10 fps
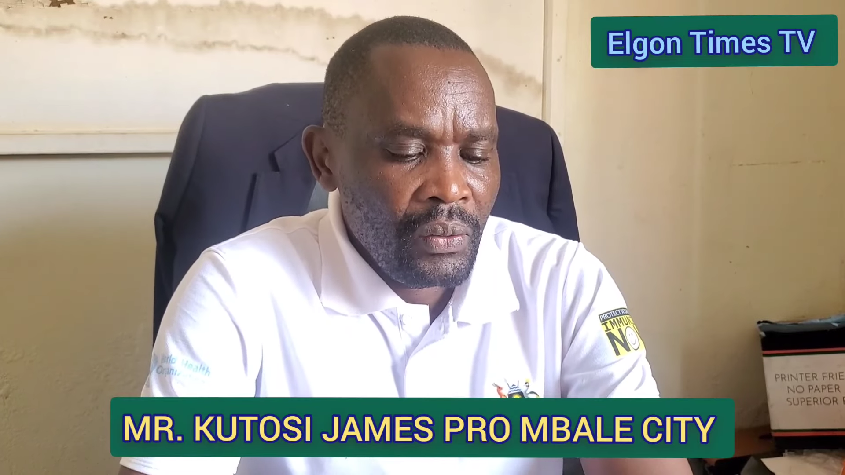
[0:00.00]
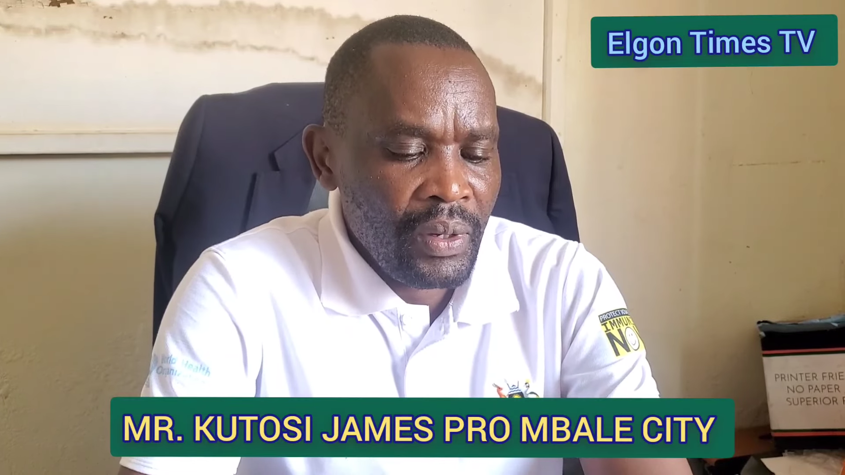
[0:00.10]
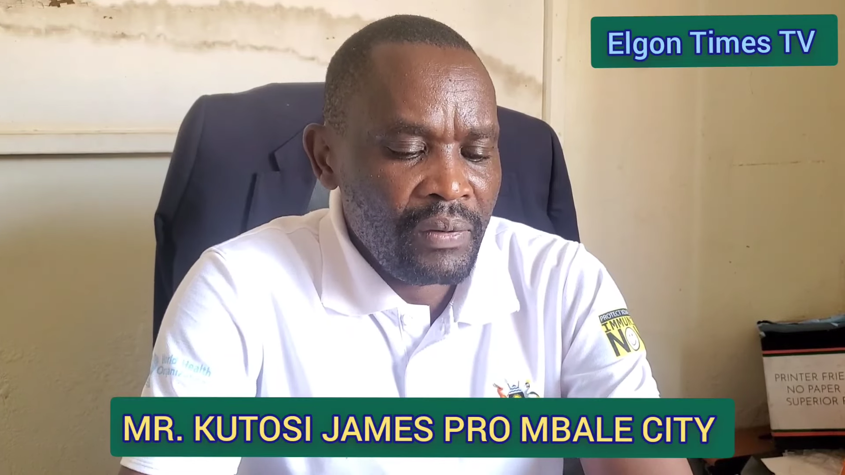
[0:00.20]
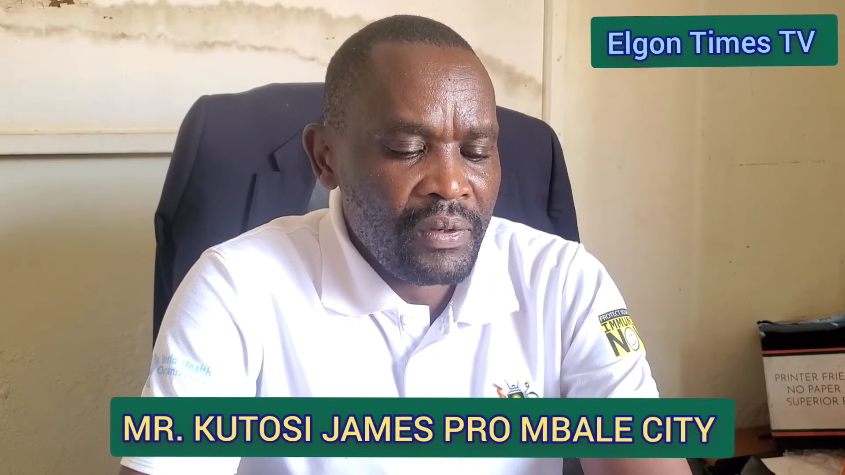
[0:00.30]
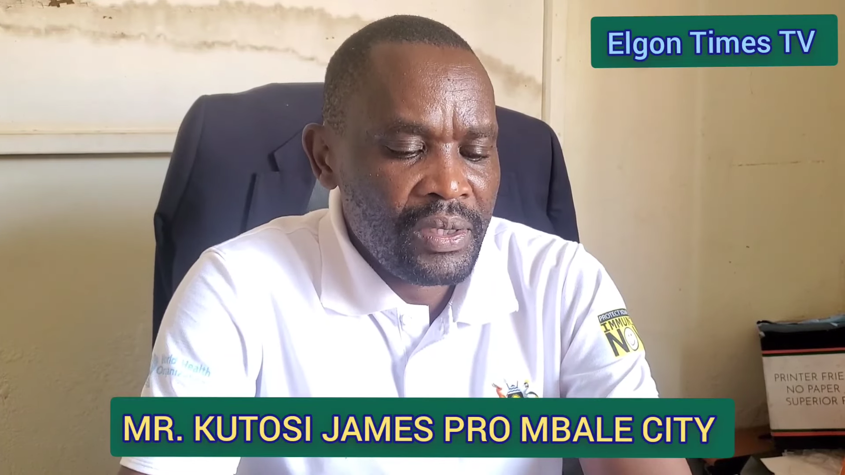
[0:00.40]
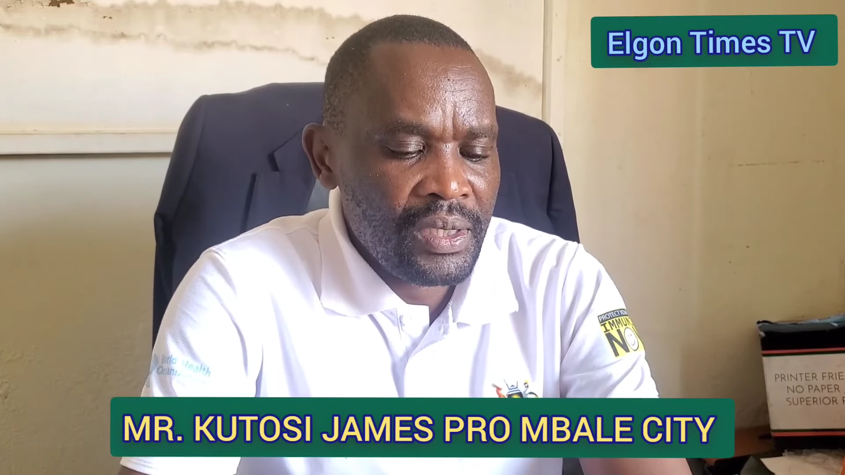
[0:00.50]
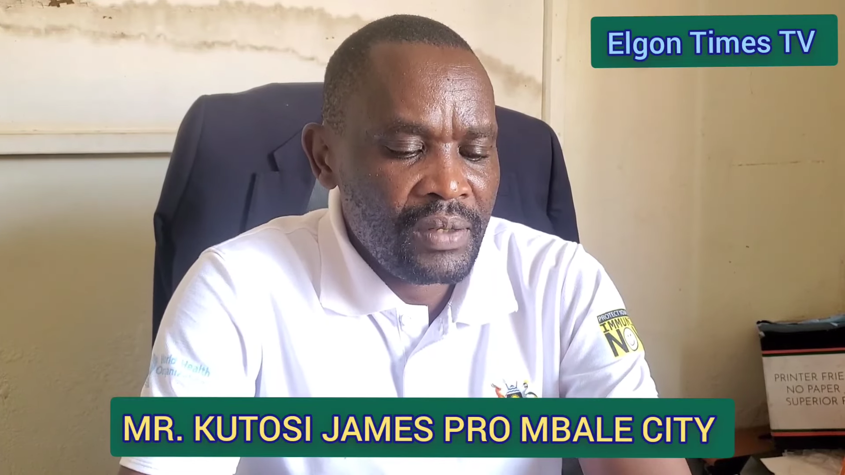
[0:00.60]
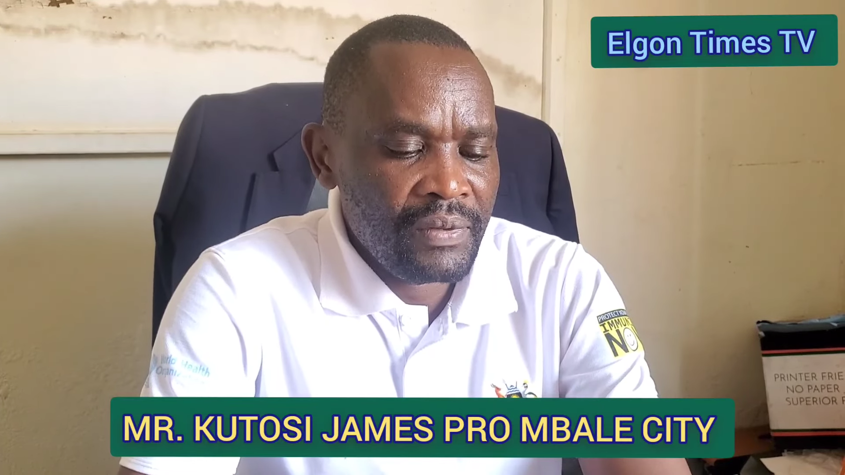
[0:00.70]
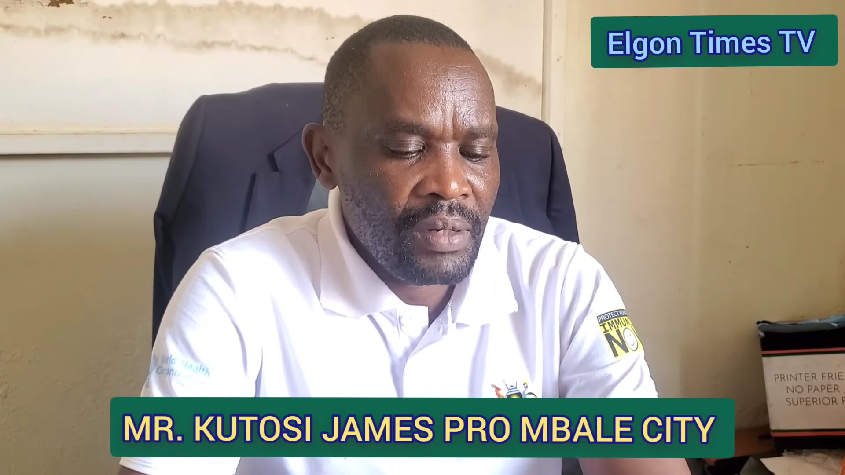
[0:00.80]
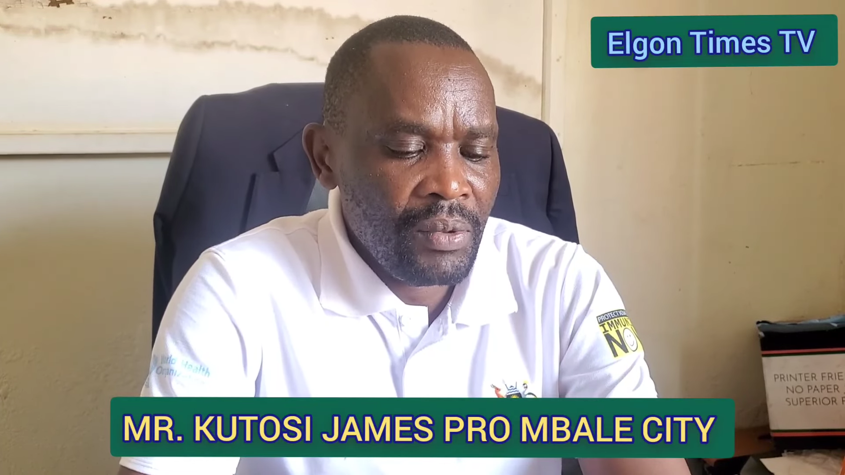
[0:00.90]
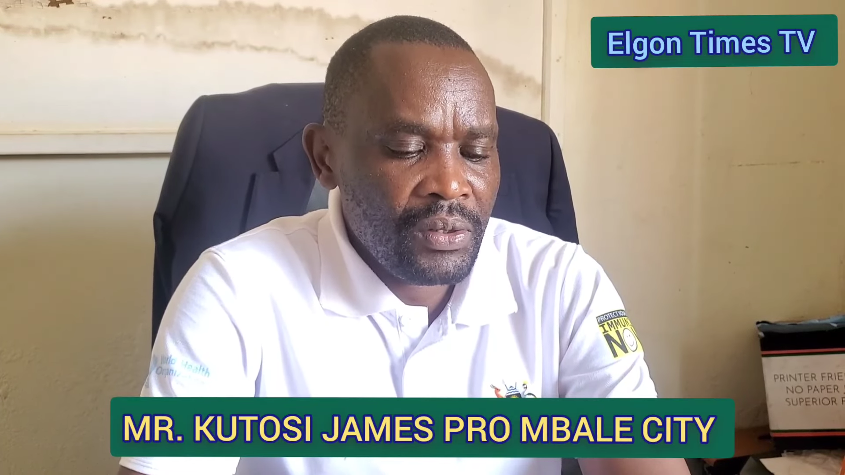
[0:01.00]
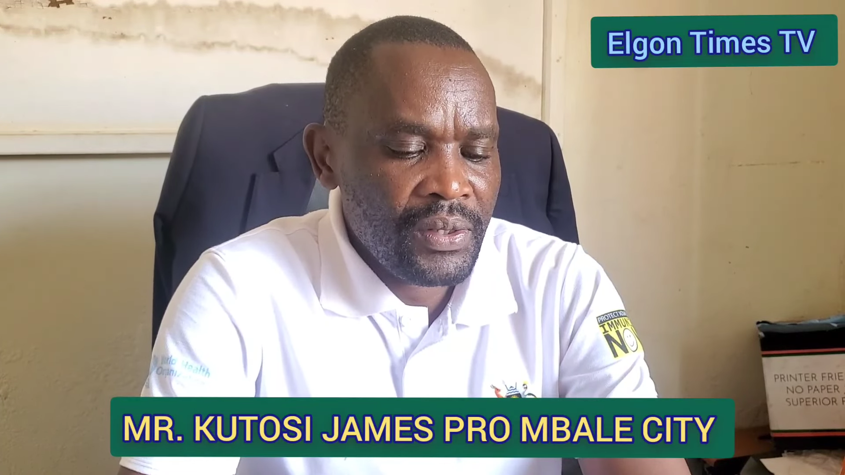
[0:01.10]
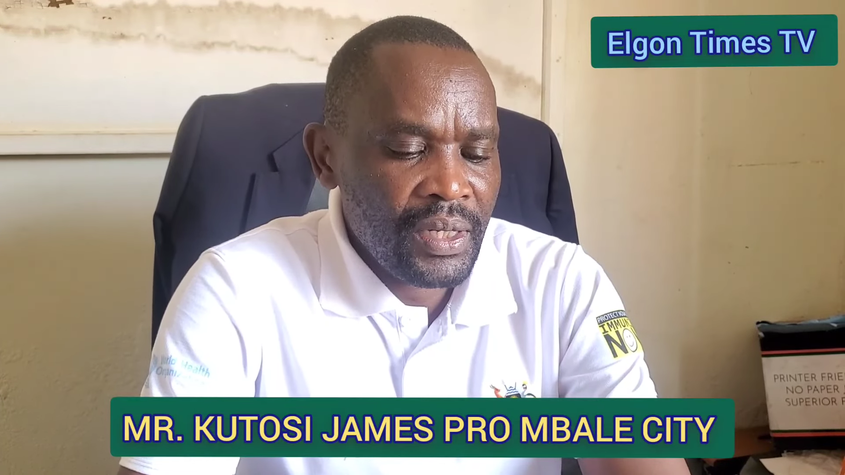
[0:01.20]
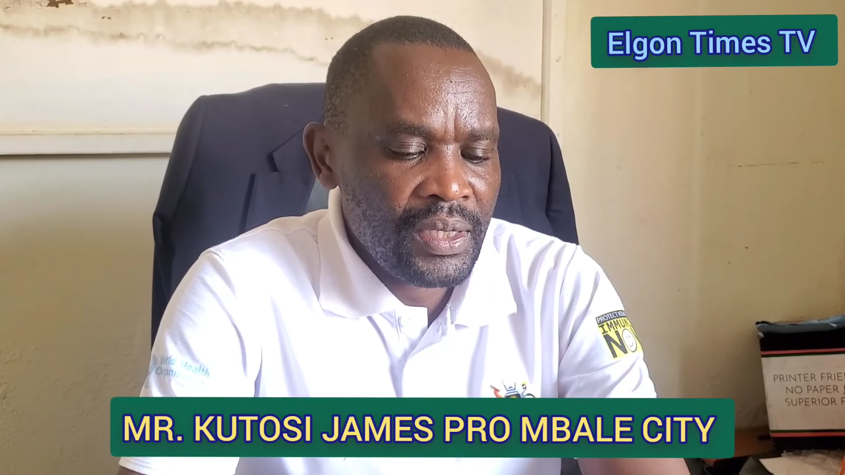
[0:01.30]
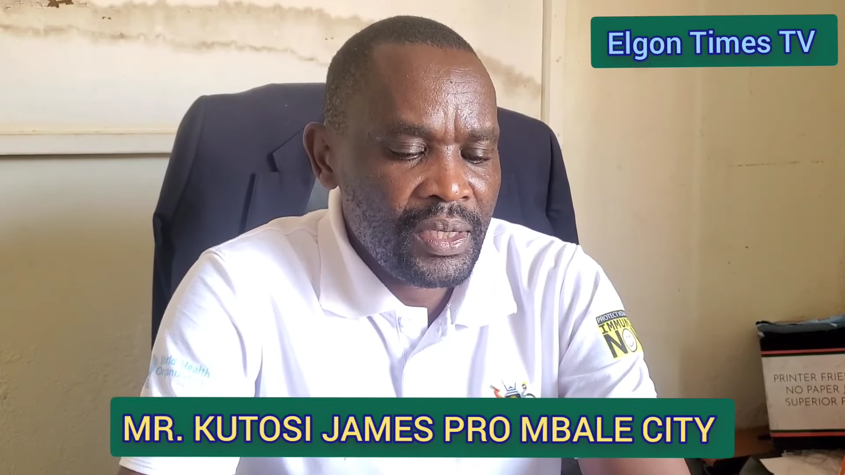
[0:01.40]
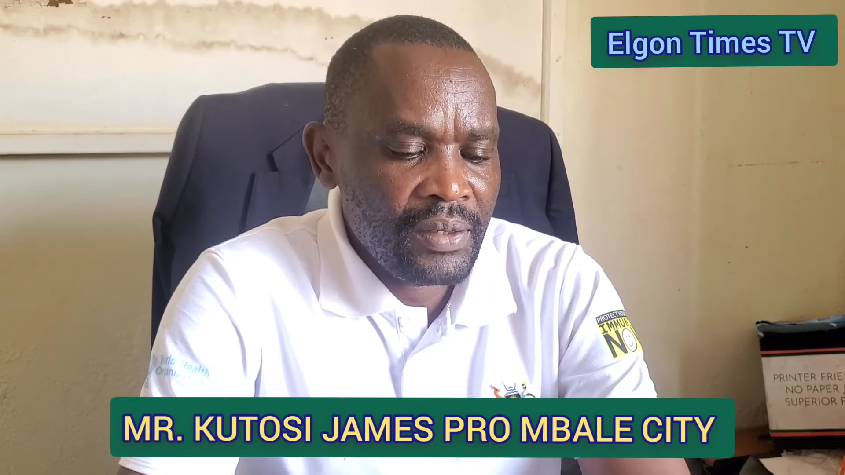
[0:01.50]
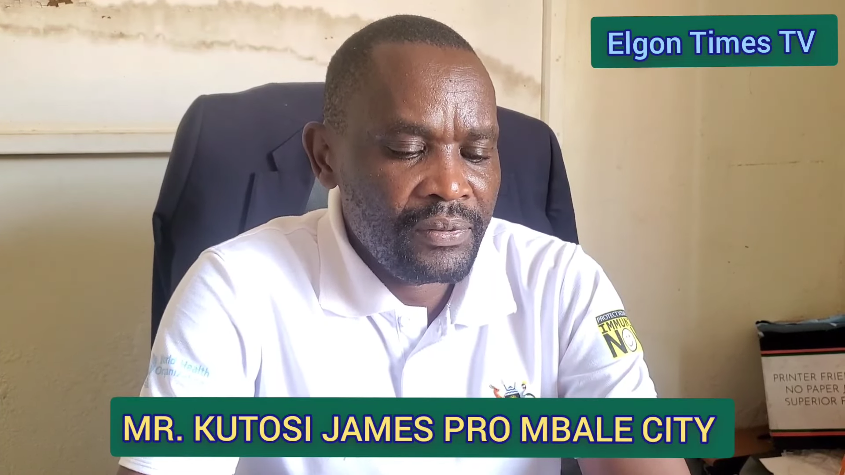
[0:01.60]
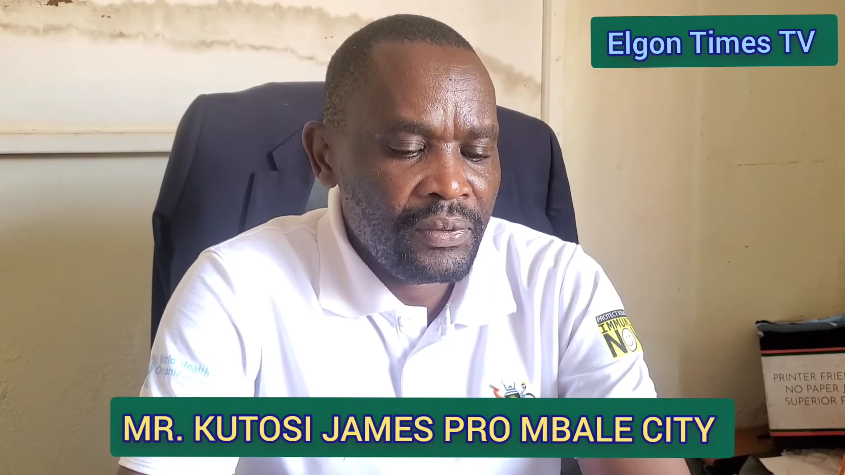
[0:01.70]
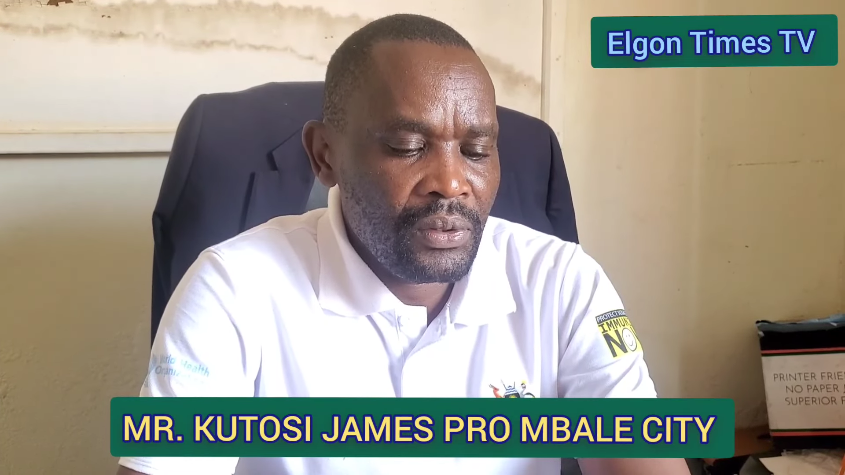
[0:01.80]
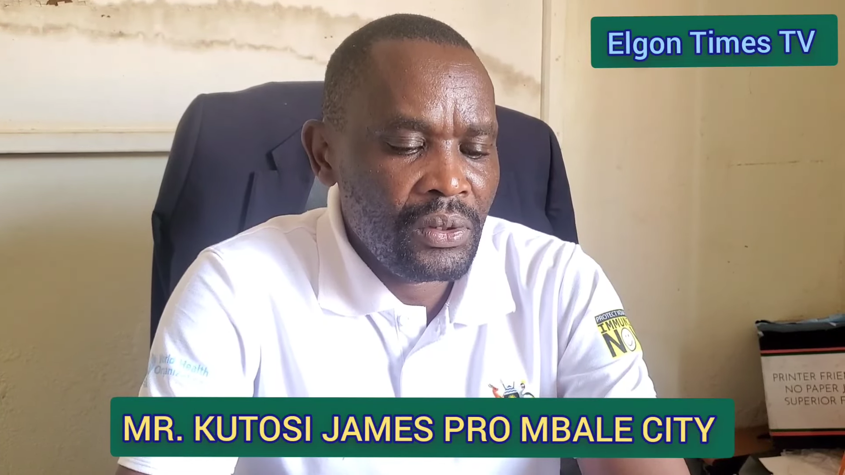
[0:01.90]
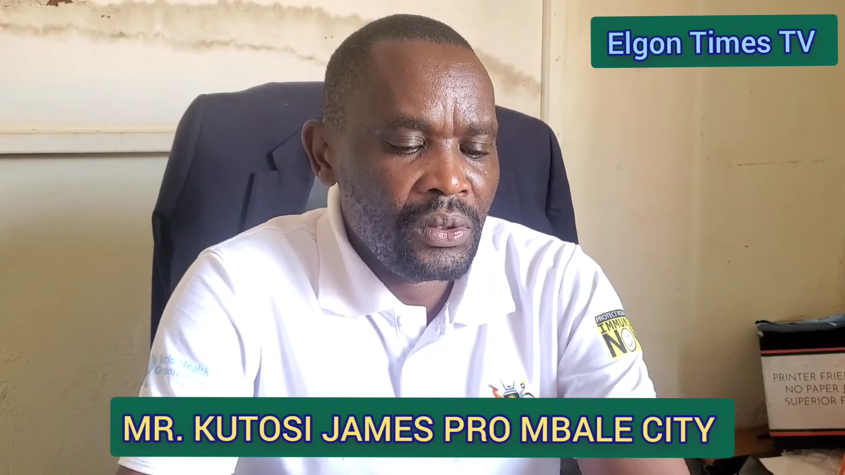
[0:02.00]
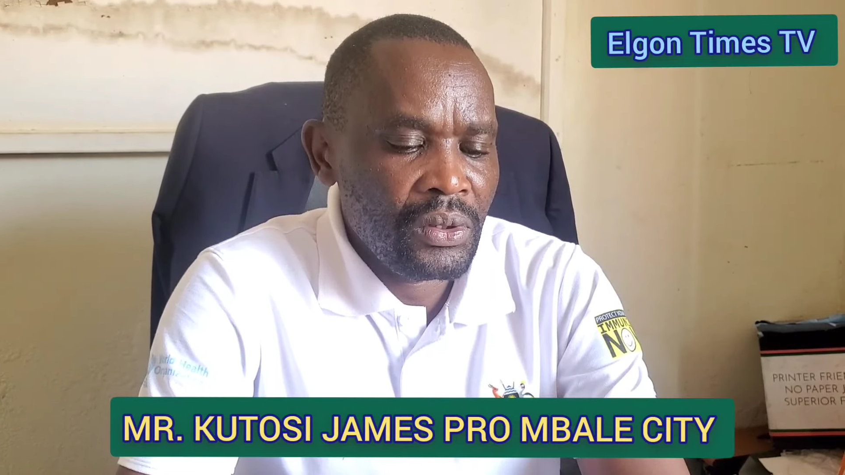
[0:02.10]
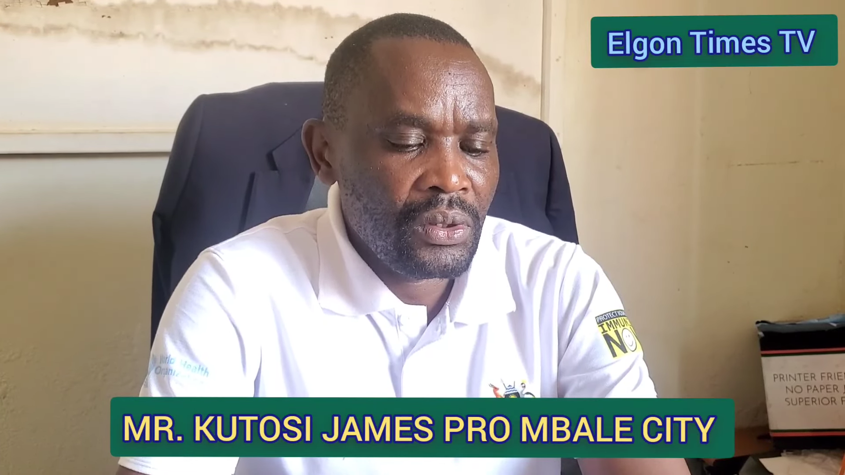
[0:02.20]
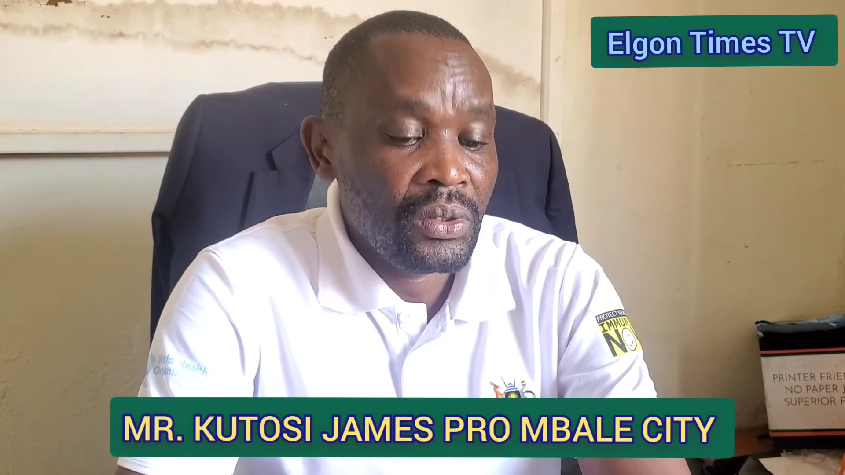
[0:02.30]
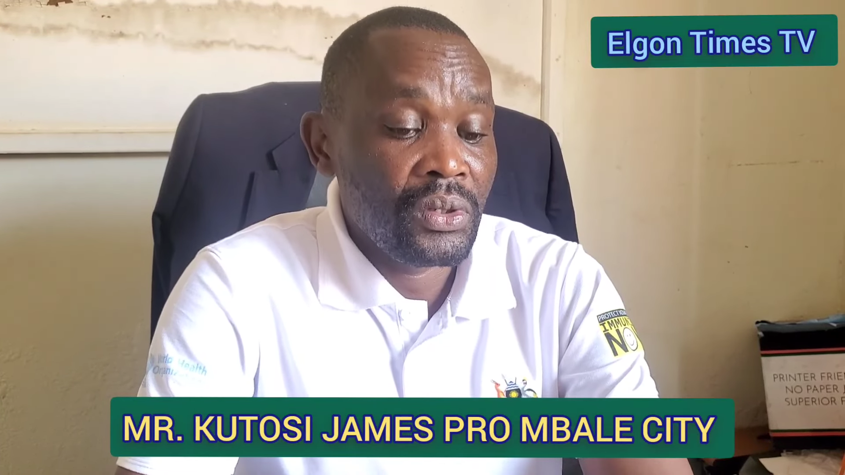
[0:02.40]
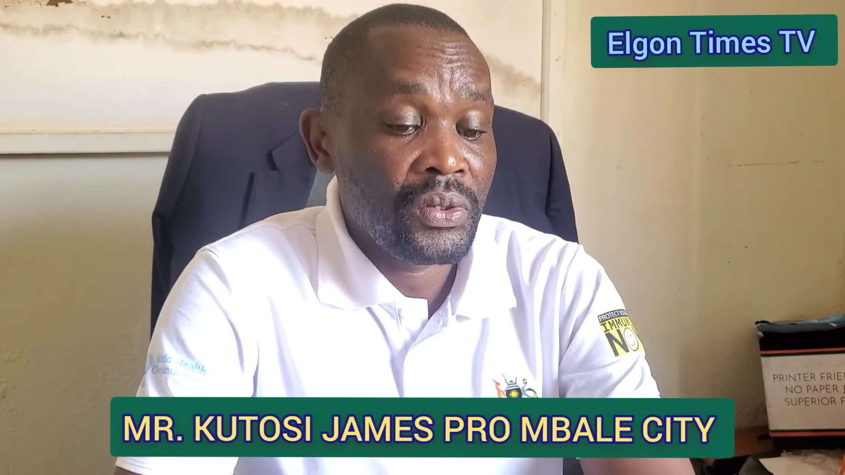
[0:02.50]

we have received about 13 for